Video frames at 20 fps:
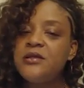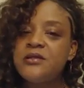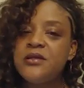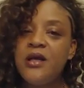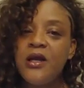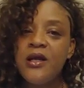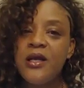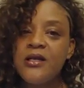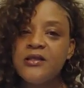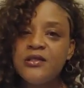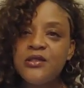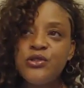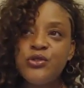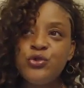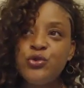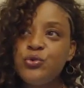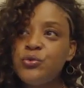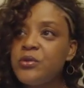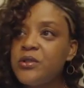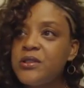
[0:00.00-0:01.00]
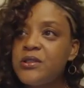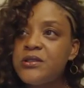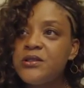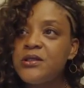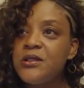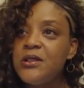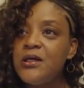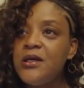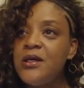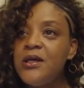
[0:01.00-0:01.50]
God has to do us.
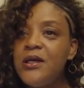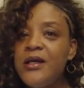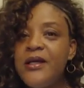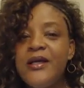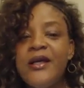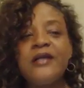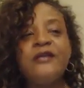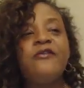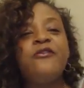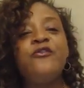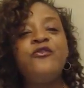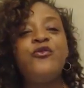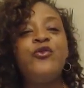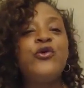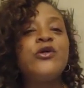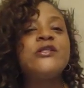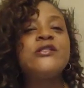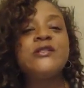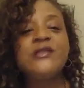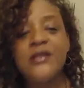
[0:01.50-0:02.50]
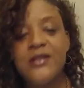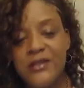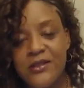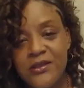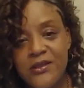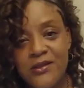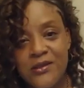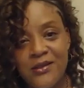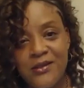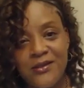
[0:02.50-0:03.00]
He got to force us
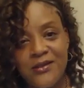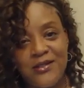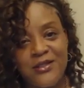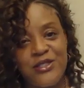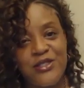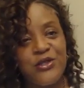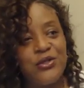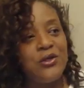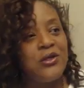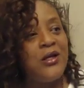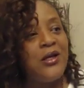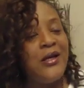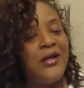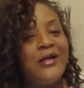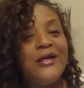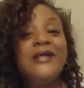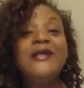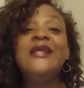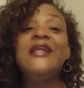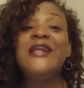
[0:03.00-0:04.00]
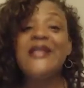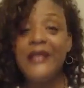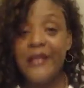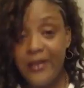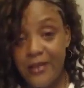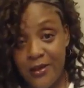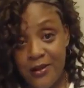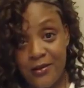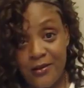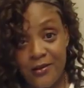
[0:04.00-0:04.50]
to get it
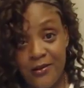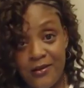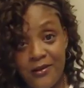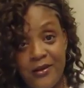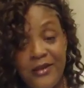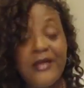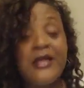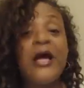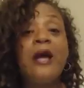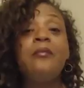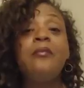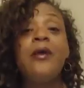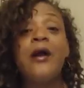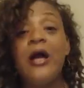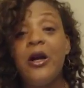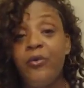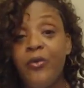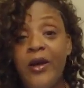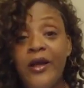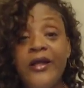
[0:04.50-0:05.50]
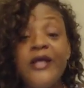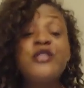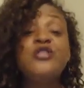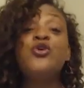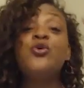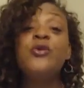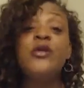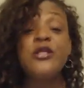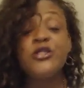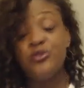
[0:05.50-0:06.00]
together, get our mind right, get
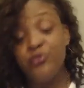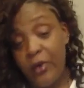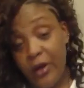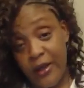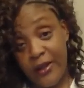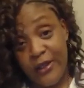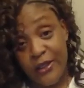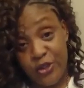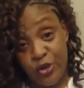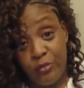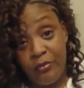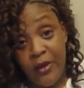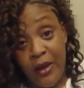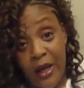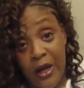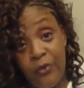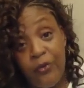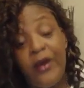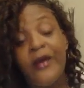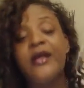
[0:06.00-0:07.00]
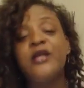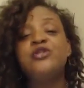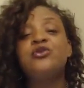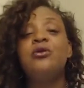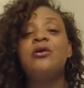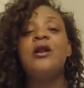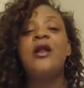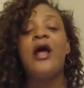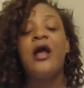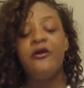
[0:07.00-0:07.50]
your ish right, get your mind right, get your
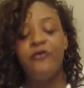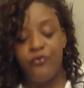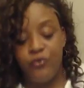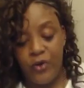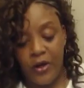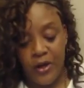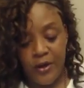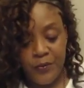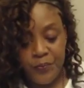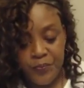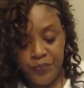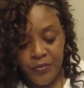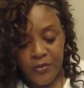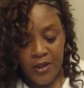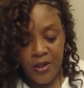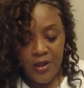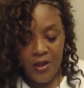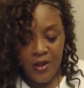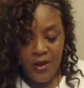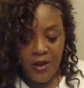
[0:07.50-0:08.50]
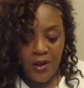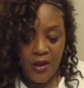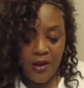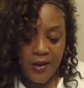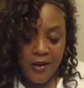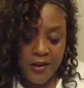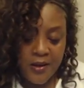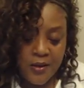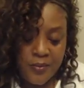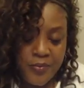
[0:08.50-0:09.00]
life right.
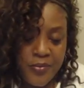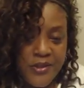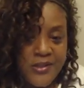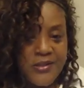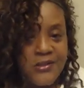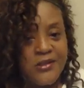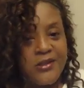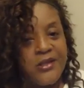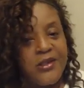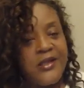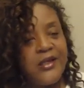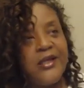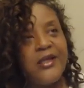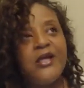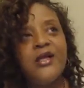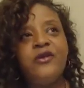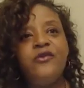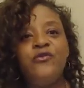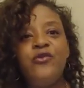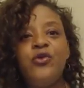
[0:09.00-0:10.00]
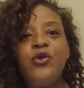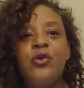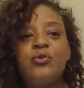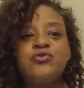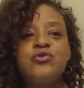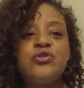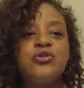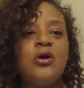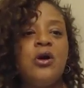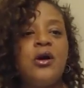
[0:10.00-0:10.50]
But again, if you don't
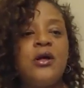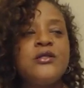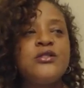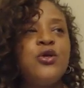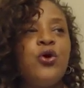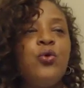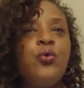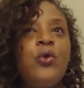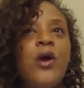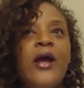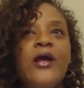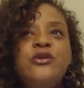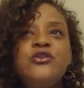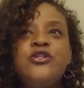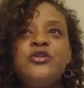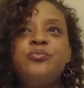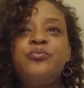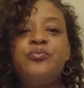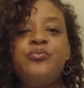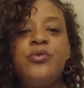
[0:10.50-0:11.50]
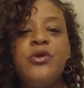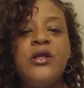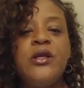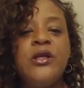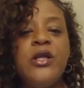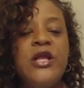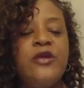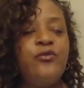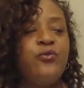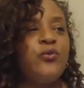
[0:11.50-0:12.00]
start, so I used to, and
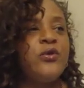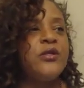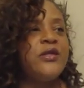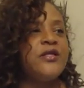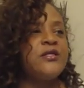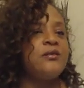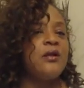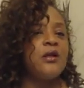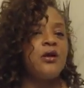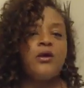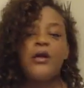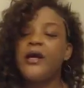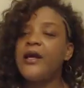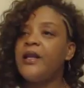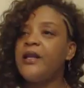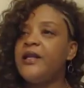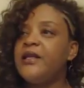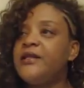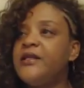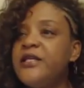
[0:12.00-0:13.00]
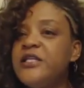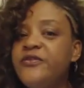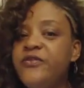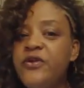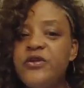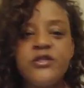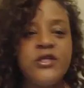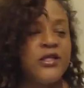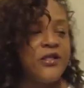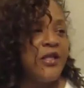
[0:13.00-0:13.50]
even with this, I'm like, okay, I gotta get this
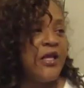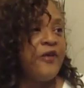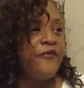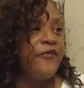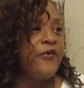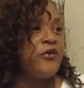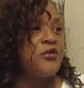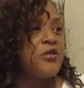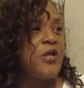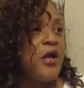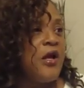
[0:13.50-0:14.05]
first, get that first,